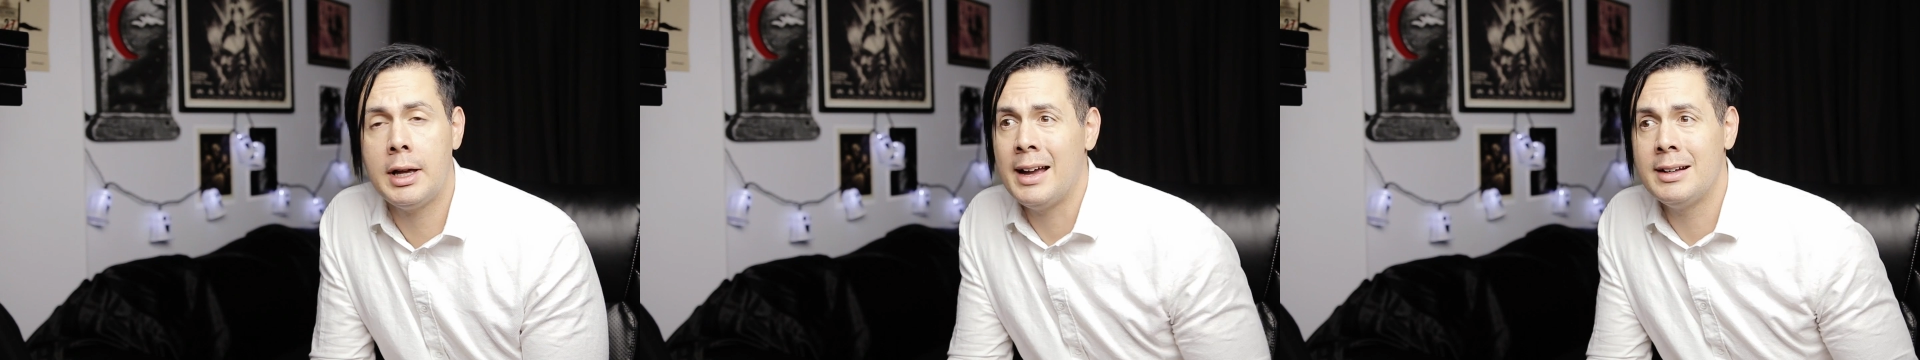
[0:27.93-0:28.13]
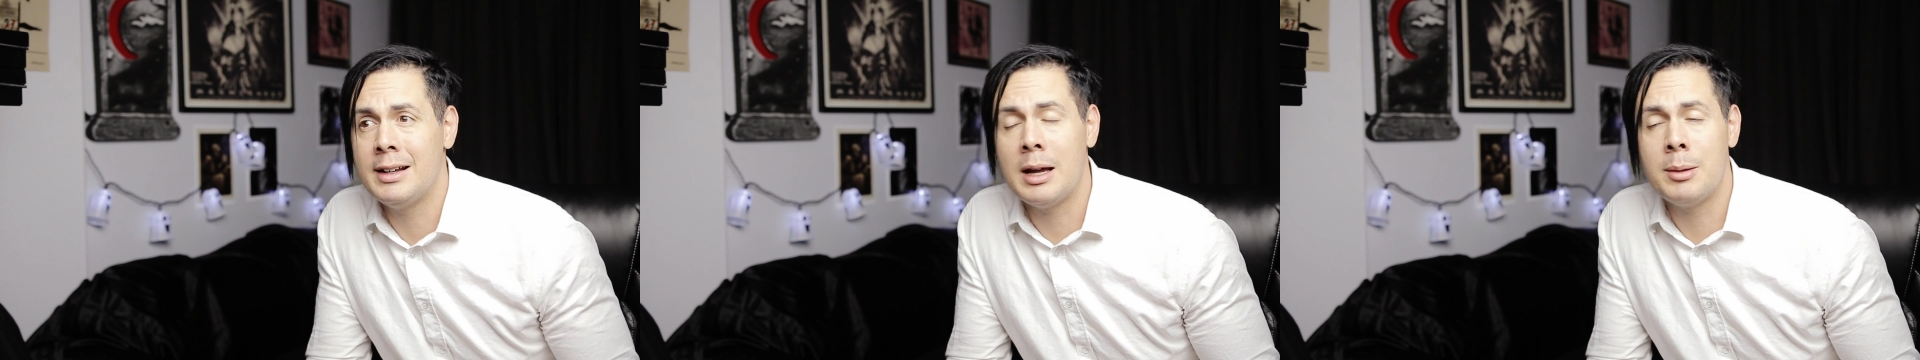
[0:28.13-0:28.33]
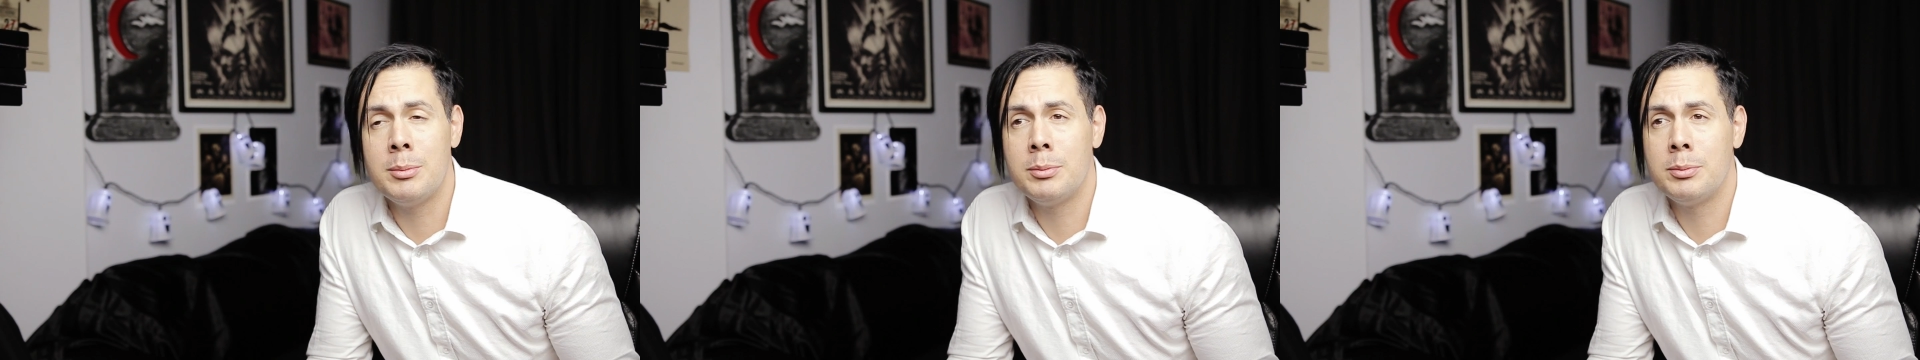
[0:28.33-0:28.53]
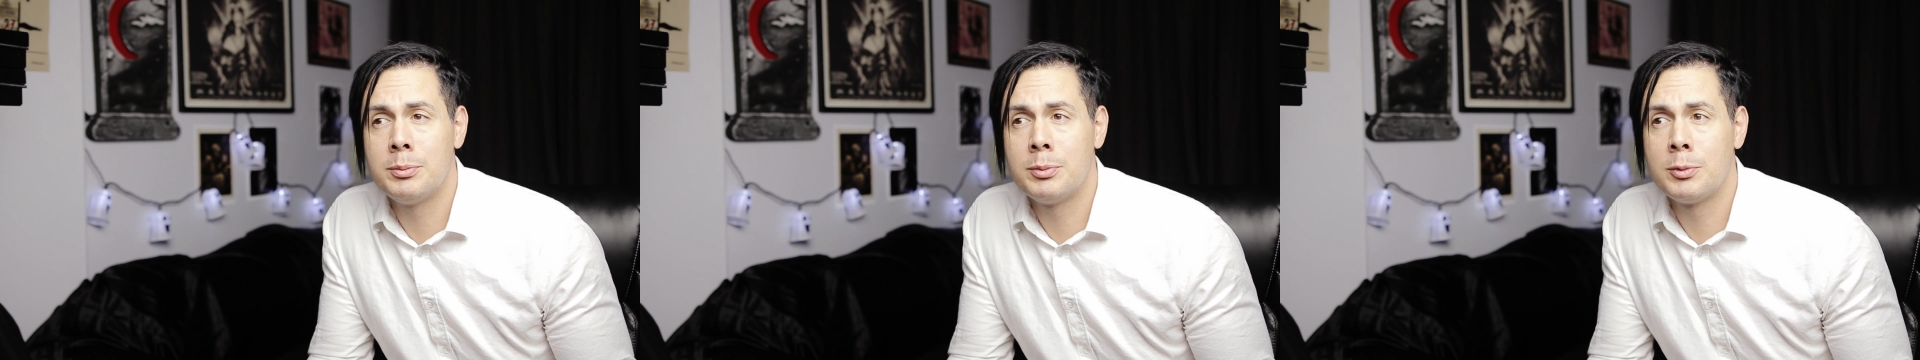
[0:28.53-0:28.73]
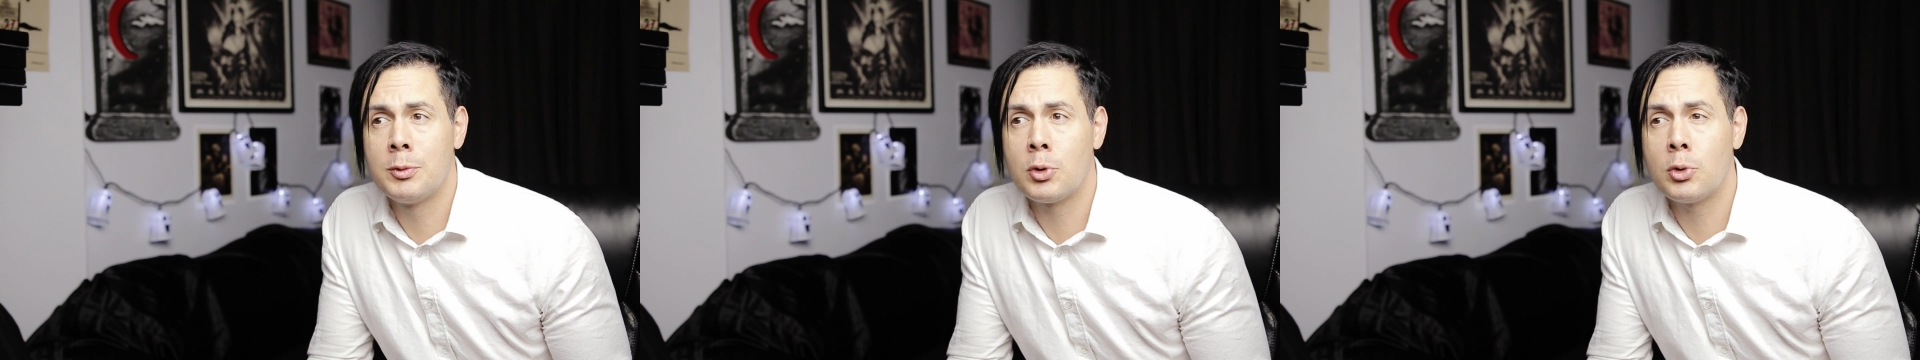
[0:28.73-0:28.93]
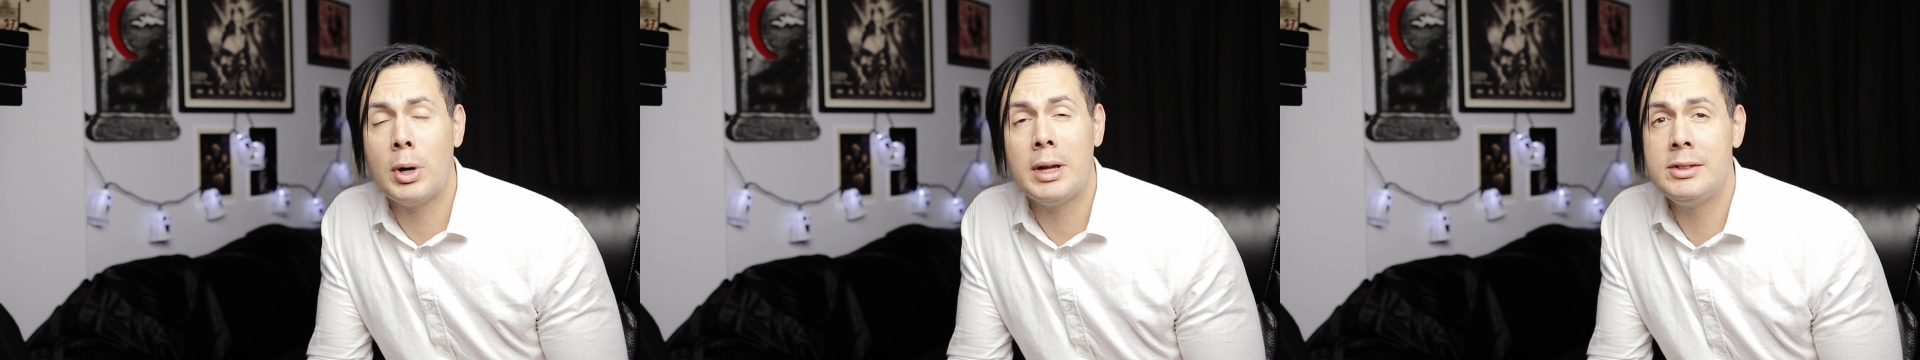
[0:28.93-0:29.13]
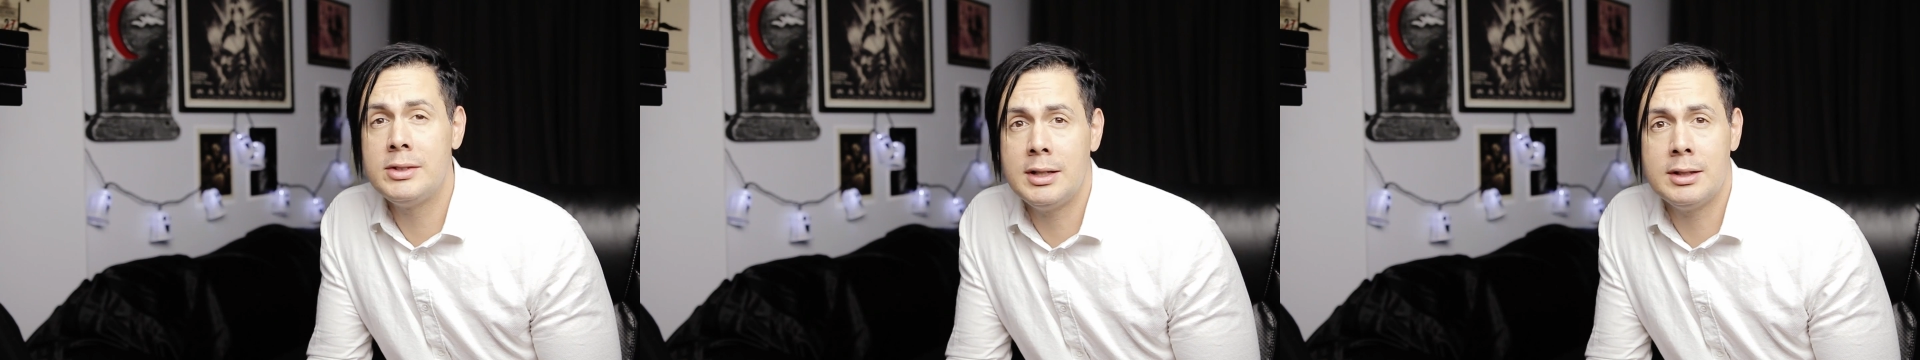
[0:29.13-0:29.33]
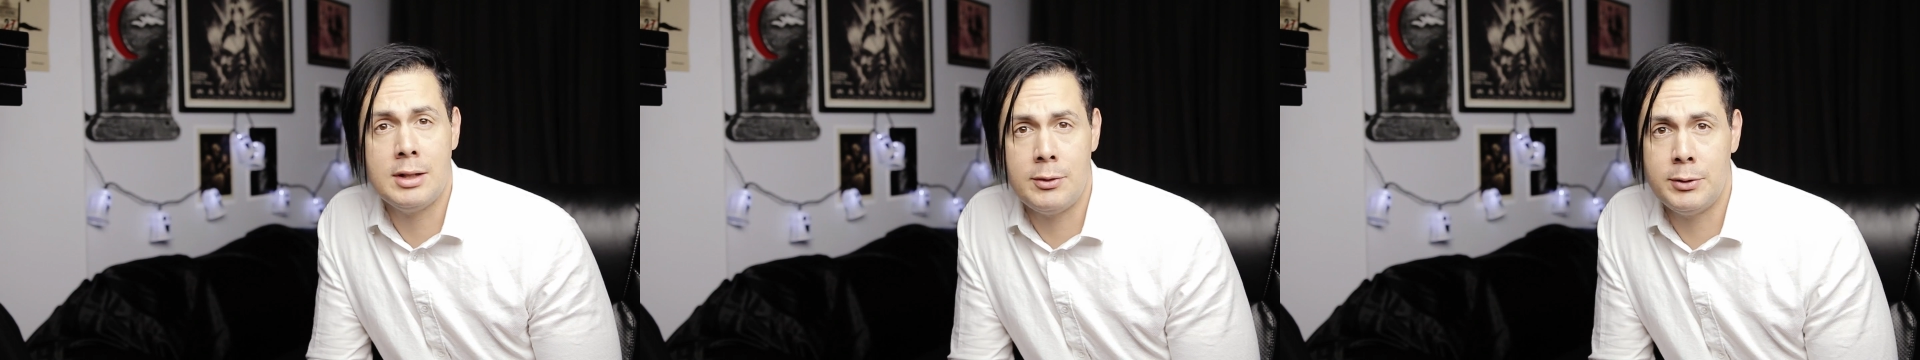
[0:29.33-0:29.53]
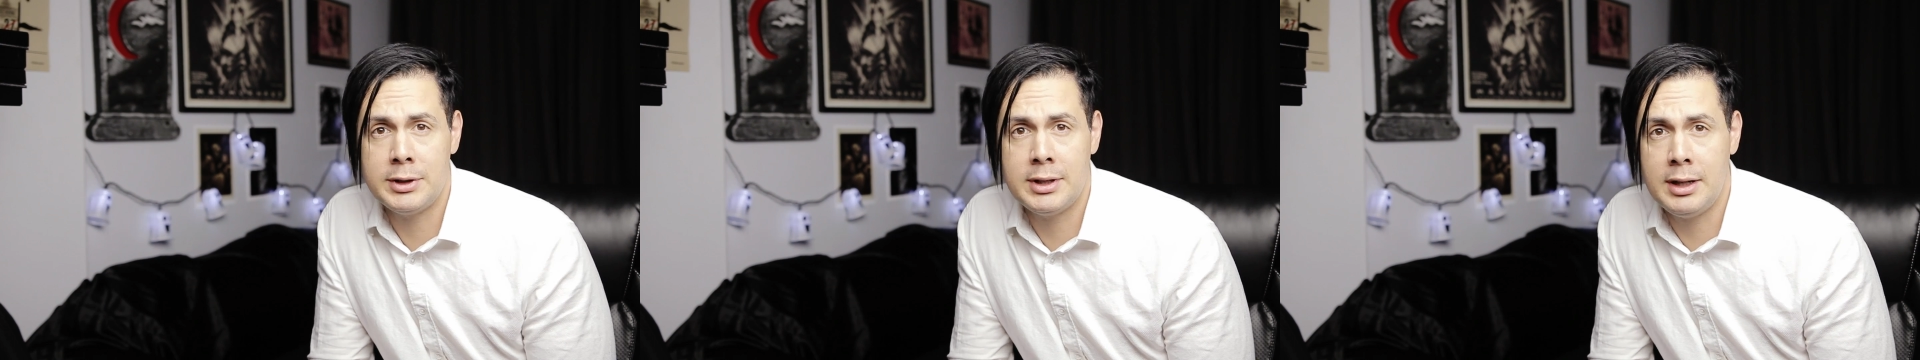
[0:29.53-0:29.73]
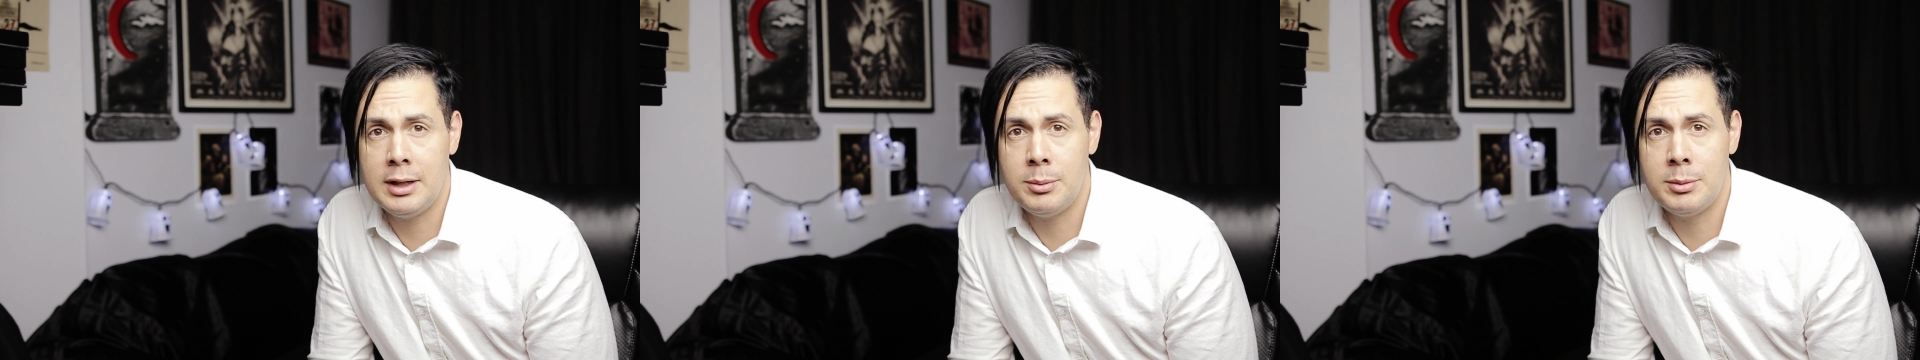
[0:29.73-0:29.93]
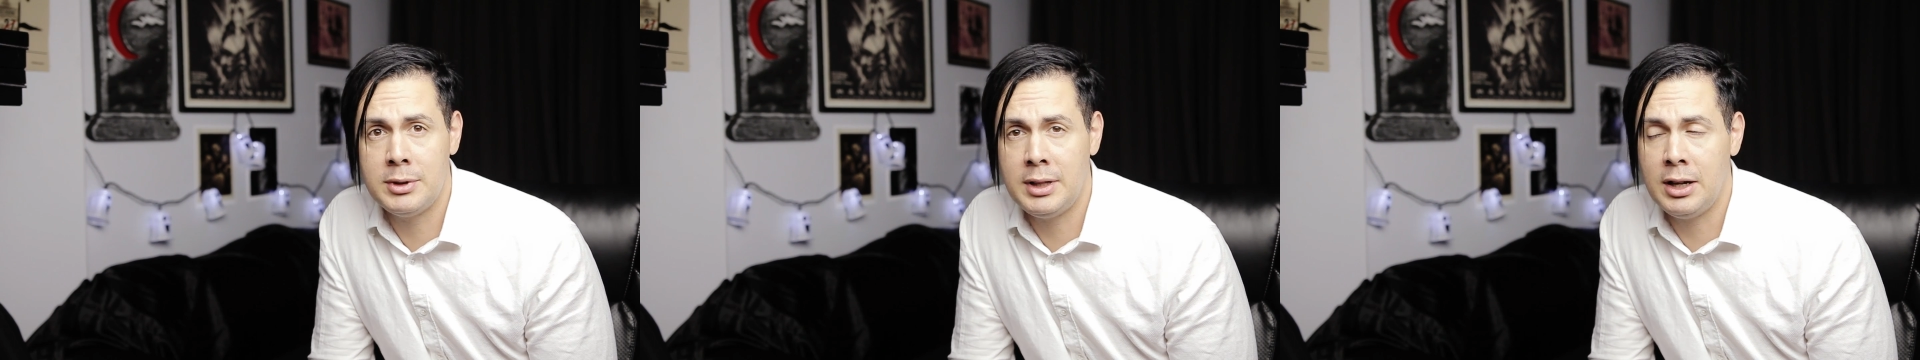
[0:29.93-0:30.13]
and I'm crazy in love with them.